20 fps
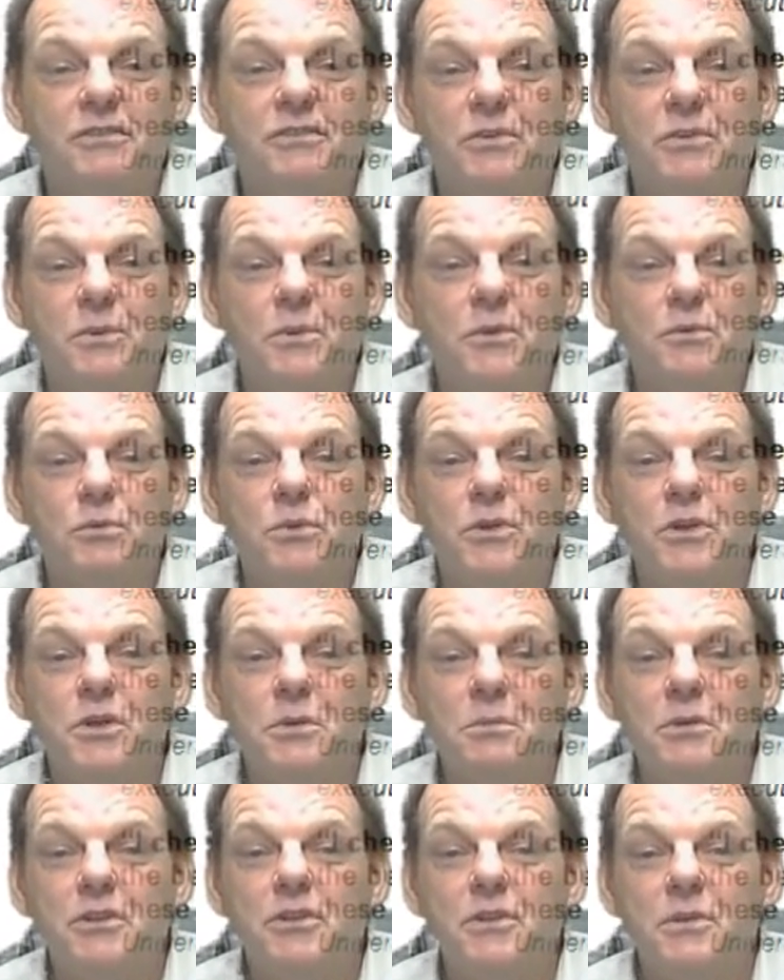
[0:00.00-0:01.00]
Very rare,
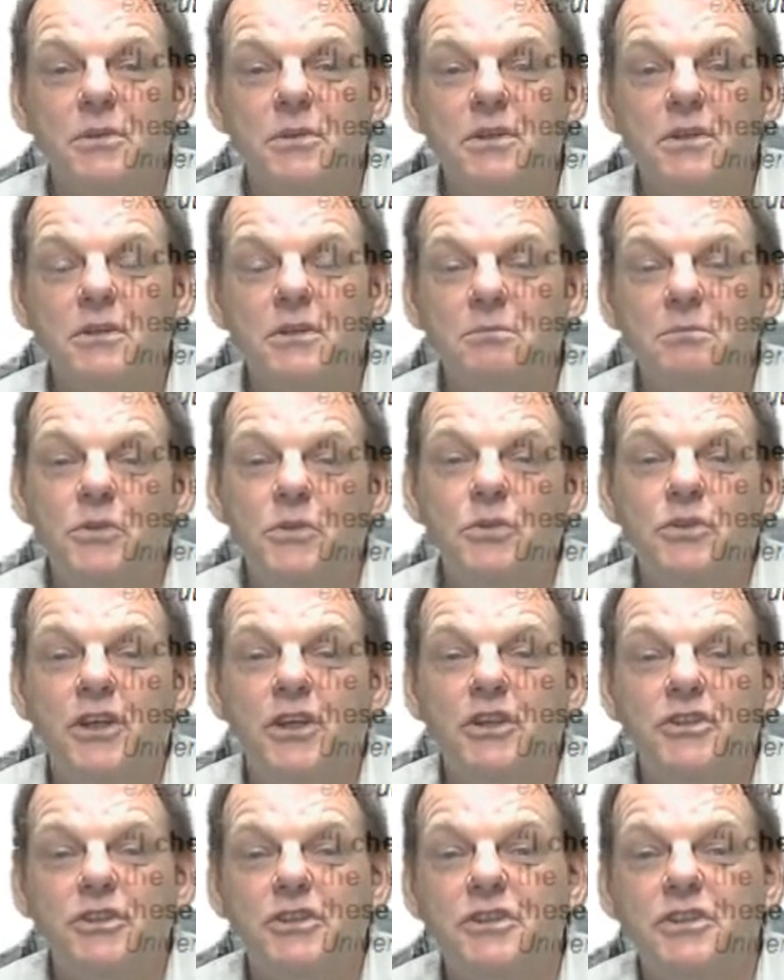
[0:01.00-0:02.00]
but there are
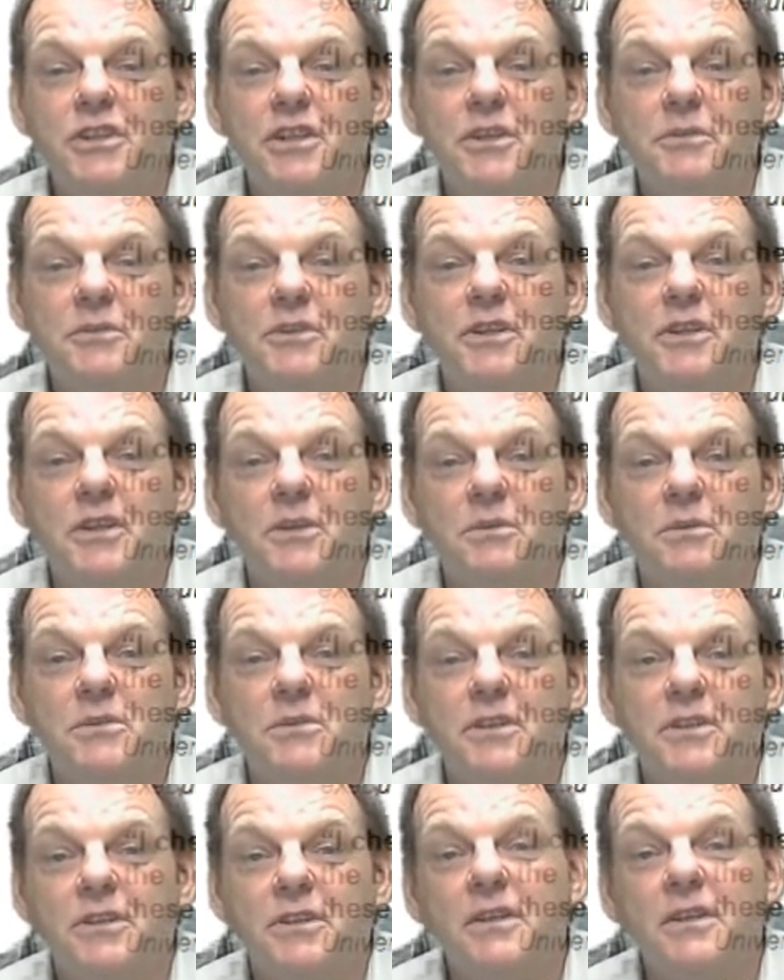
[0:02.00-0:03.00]
mutations in everything out
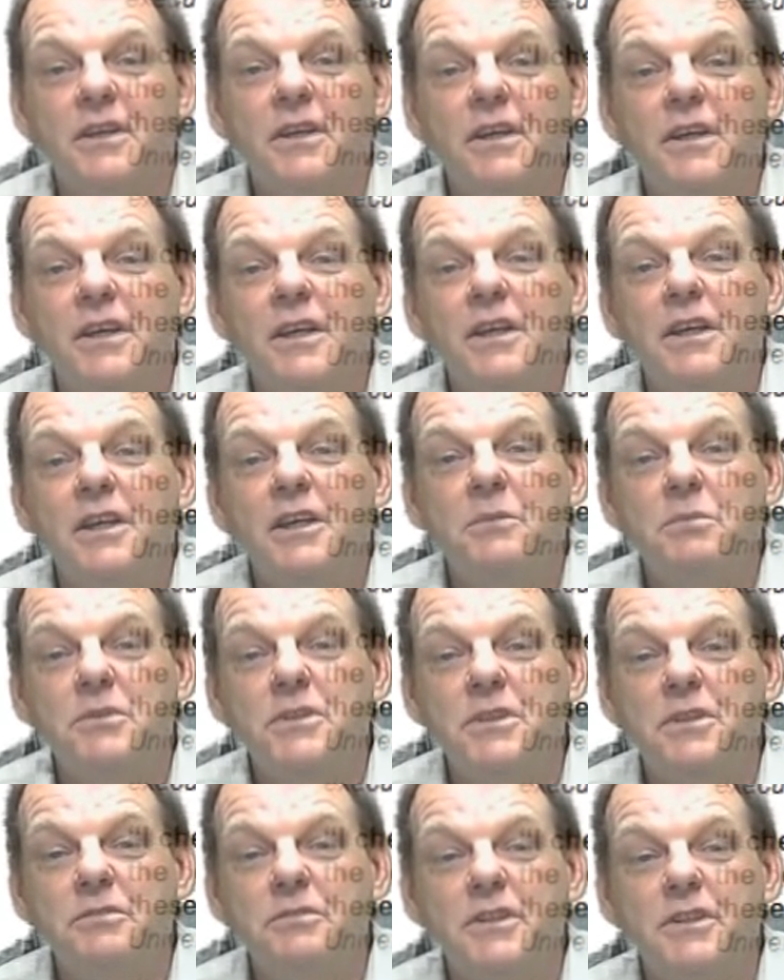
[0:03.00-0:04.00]
there. In
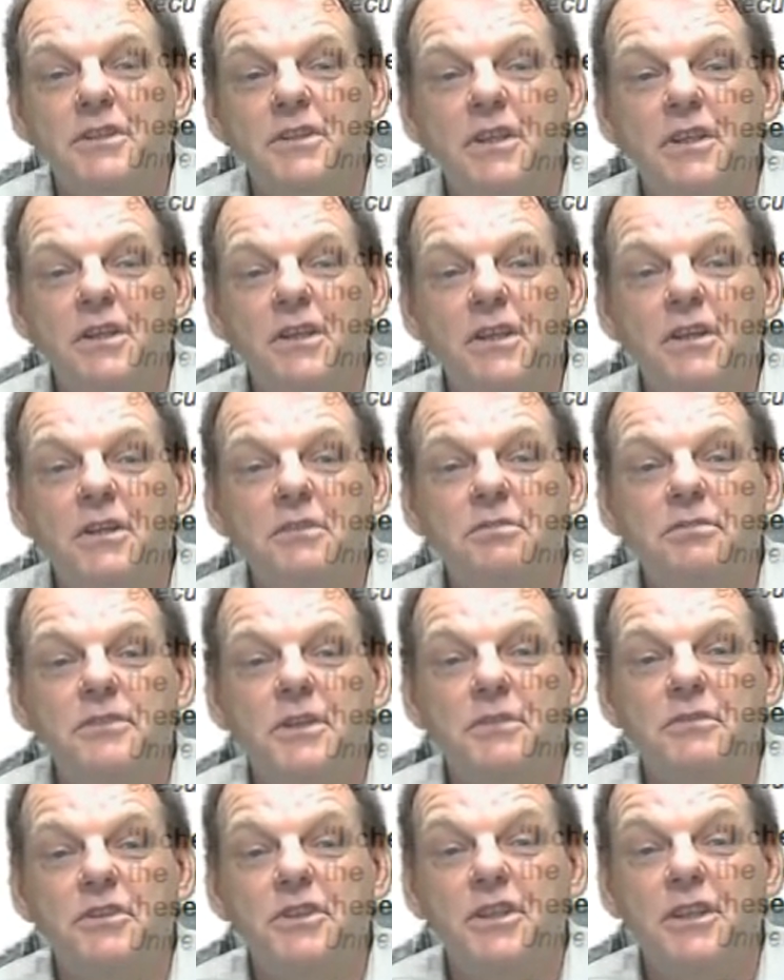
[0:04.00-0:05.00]
Pacific sea life,
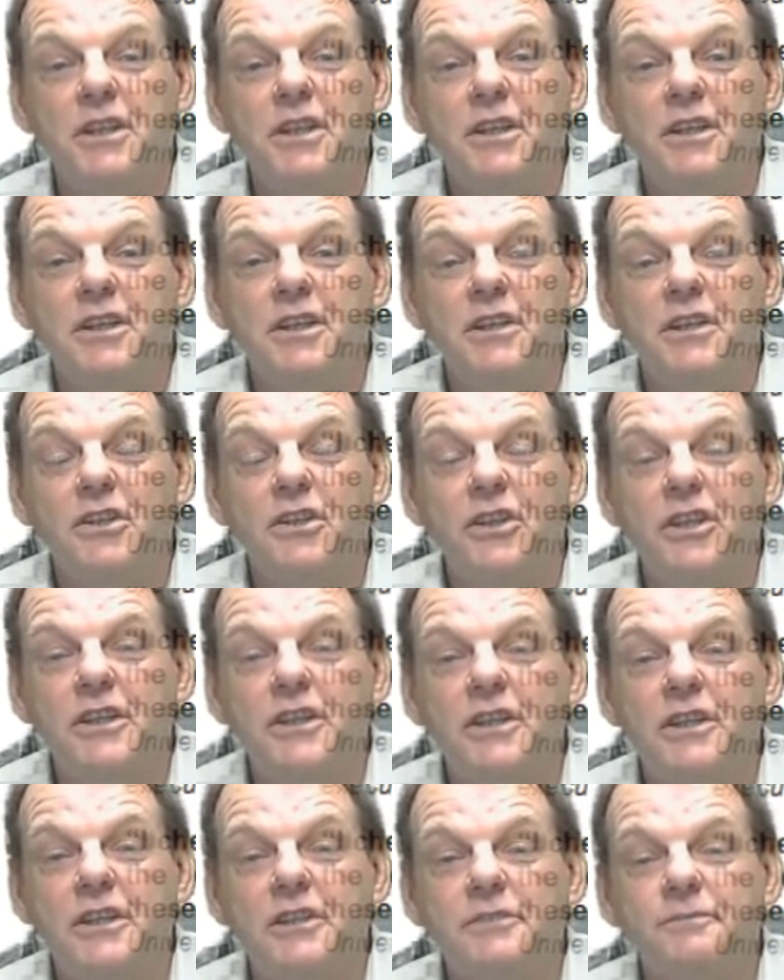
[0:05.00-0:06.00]
never seen anything
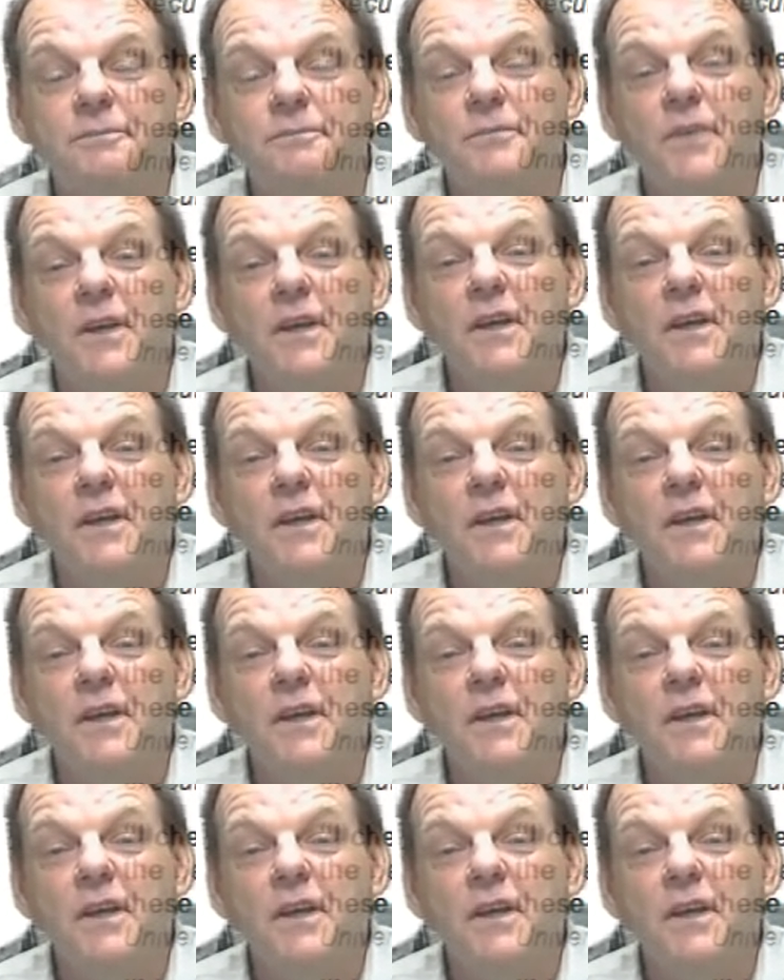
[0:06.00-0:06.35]
like it.